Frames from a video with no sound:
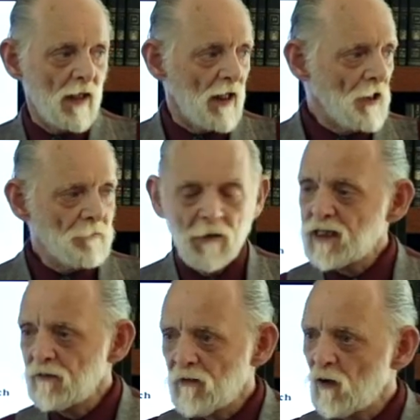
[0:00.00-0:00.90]
He's
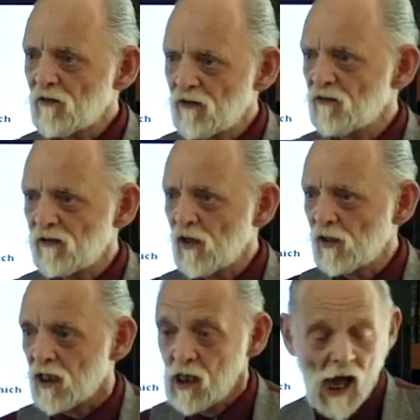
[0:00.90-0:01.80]
speaking very
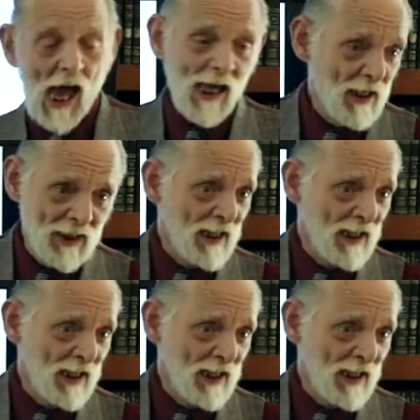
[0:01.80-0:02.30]
sincerely. Hey, it